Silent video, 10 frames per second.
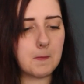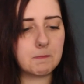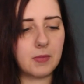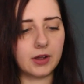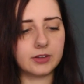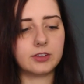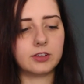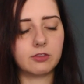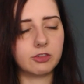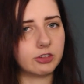But
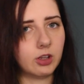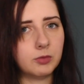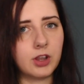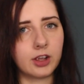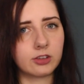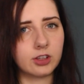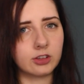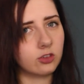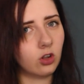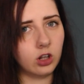for some decks,
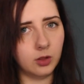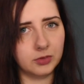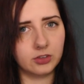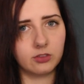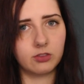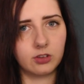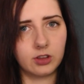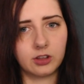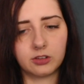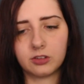it's not limited to
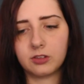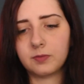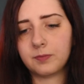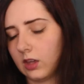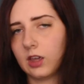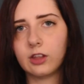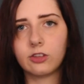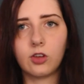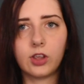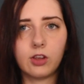this.
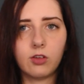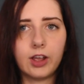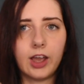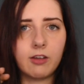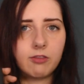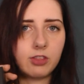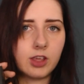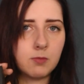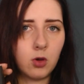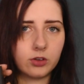So here I have
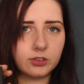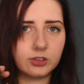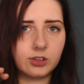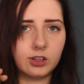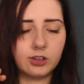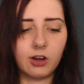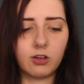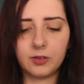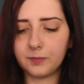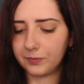the Modern Seer
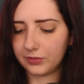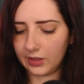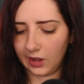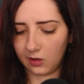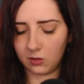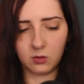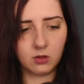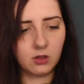Tarot. Now,